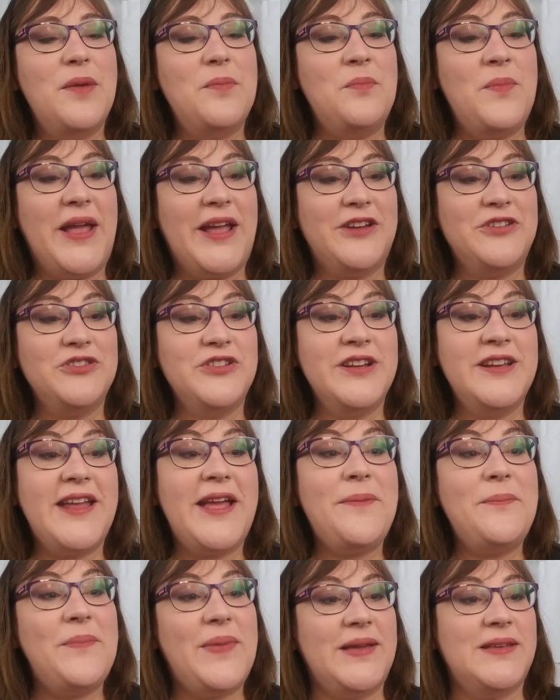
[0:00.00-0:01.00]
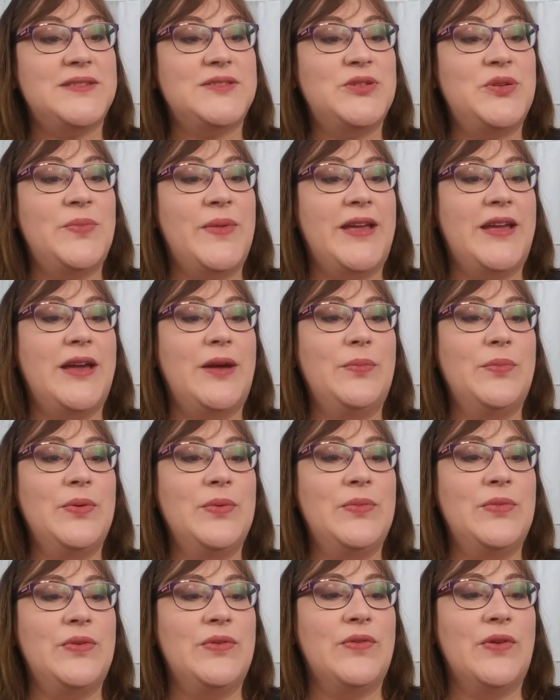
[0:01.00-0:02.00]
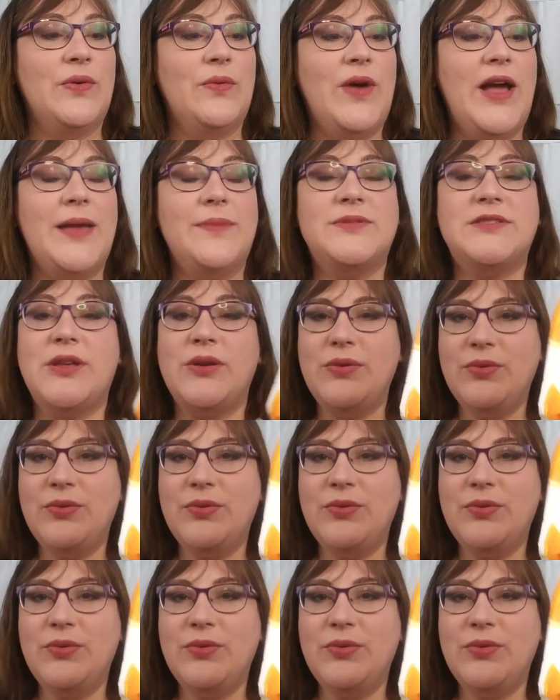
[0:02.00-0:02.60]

Mandarin and Basil Makeup Remover Wipes.